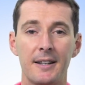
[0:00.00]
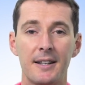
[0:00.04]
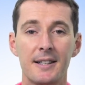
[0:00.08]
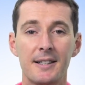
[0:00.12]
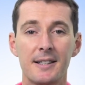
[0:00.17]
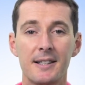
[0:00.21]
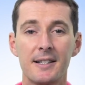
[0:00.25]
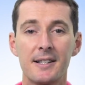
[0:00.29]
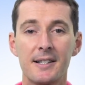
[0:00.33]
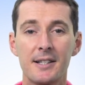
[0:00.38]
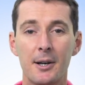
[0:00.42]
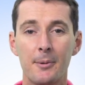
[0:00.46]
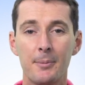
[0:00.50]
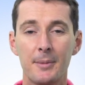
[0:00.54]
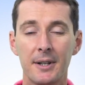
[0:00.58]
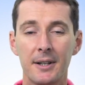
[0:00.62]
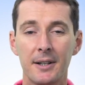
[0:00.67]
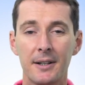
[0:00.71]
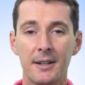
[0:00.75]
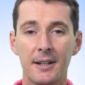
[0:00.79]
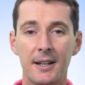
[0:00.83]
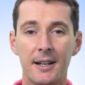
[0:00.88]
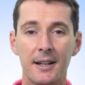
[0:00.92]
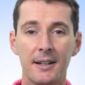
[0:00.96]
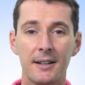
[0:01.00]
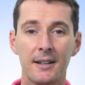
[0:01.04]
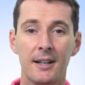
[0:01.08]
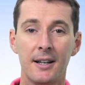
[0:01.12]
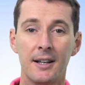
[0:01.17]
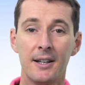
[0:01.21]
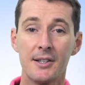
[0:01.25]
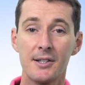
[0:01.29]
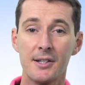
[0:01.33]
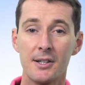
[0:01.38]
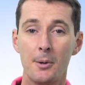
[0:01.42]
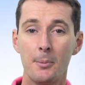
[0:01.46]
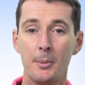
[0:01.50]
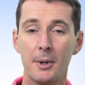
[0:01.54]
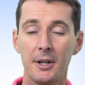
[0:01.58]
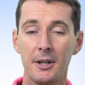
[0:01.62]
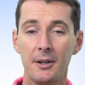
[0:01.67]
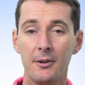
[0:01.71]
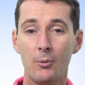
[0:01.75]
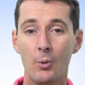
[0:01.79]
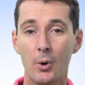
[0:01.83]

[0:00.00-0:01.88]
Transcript: this is something that somebody,